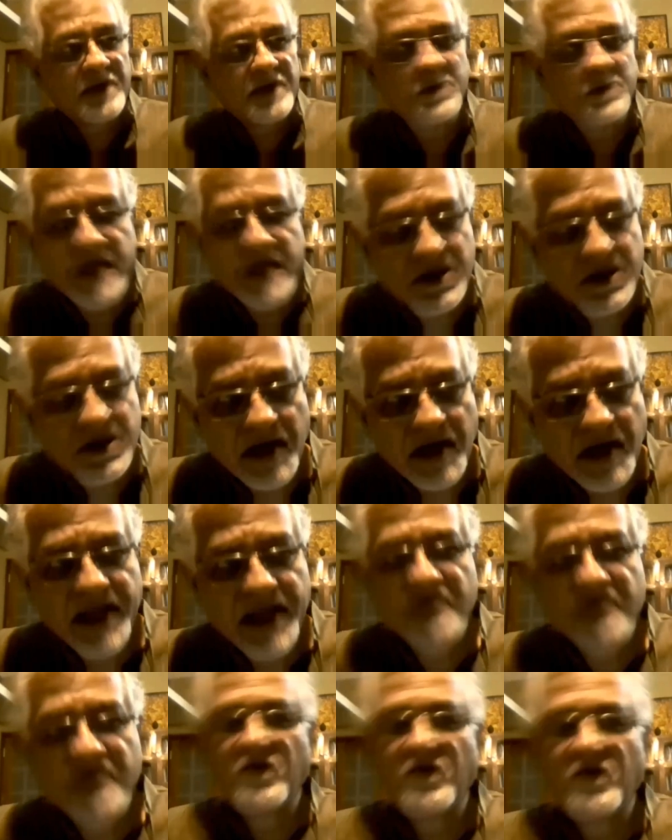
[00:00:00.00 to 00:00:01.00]
strides
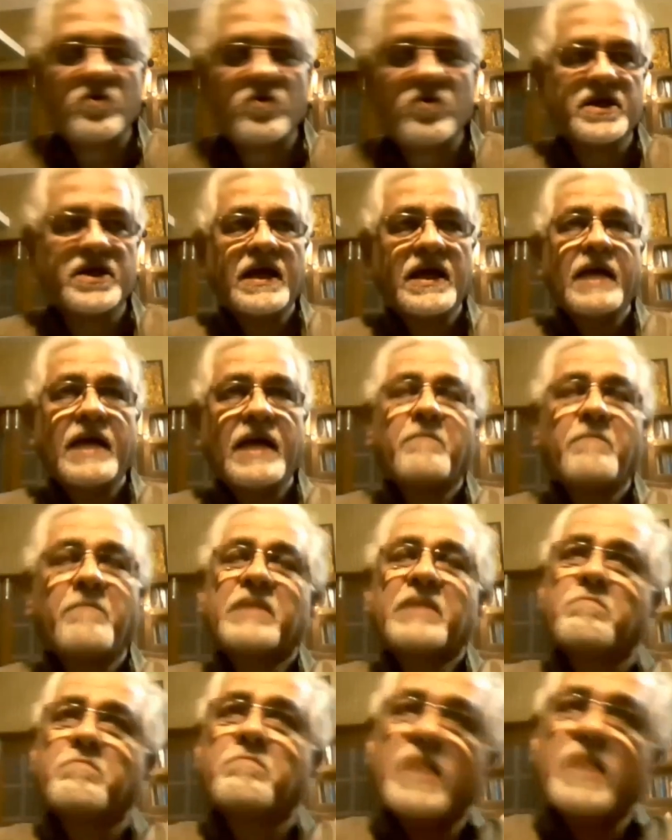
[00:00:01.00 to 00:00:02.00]
forward.
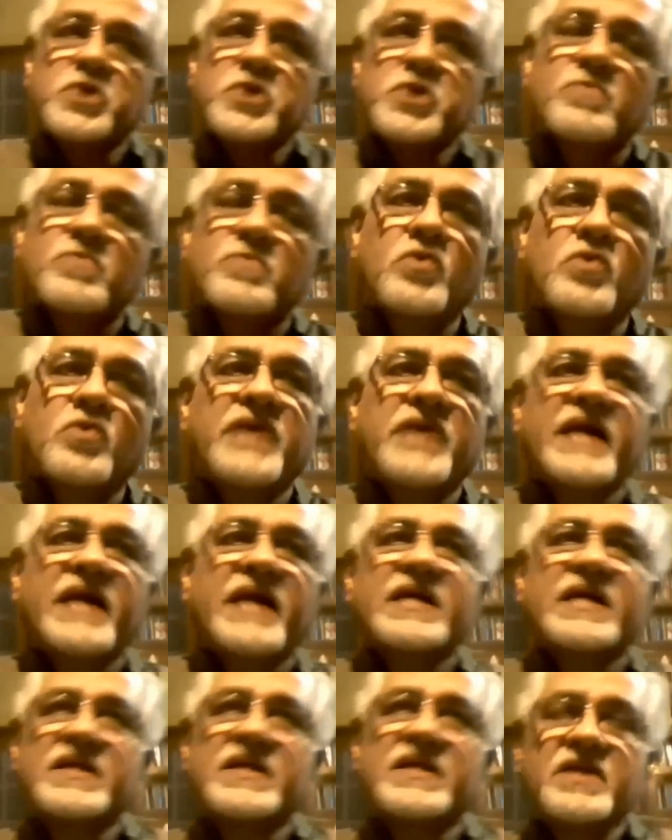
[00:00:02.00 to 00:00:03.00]
But much more than a
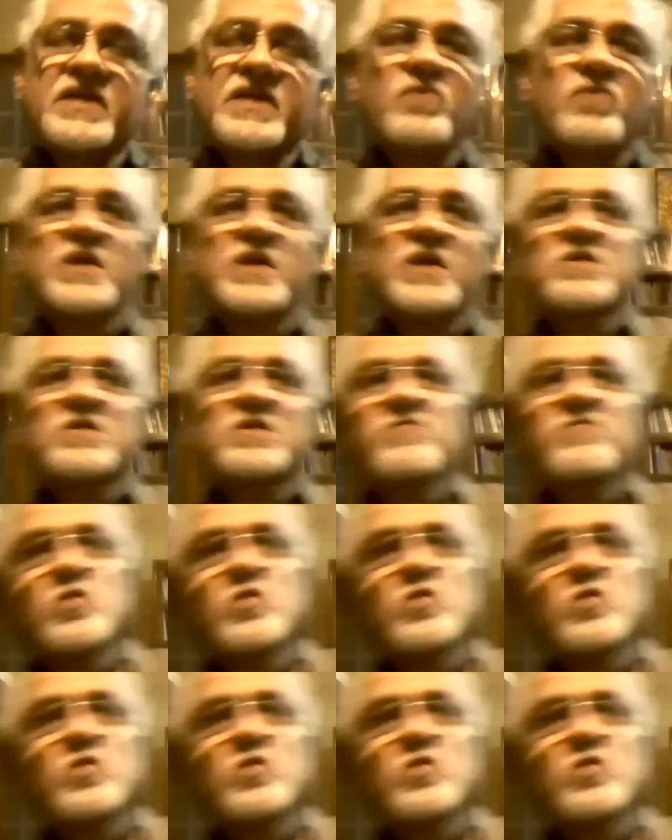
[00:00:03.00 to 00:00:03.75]
continuation of those